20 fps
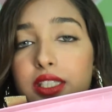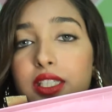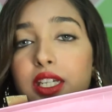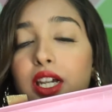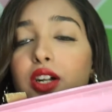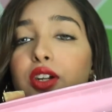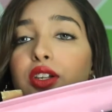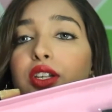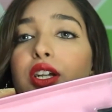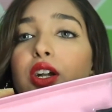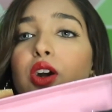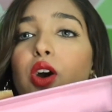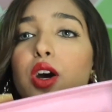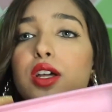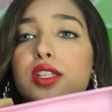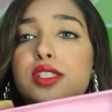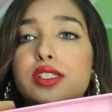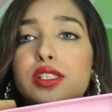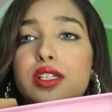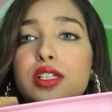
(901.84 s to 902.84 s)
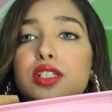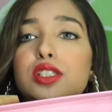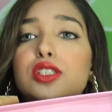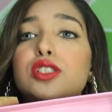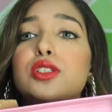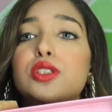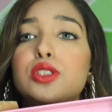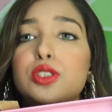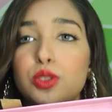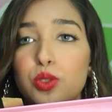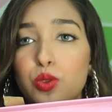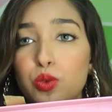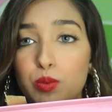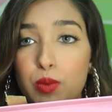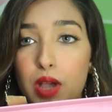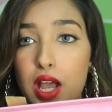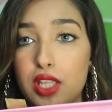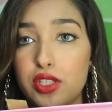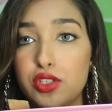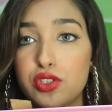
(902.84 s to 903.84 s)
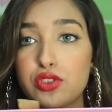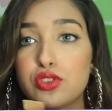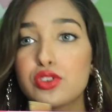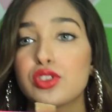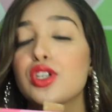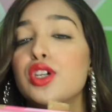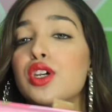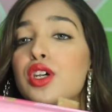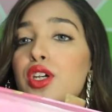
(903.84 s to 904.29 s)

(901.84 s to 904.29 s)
they are going to cost too much.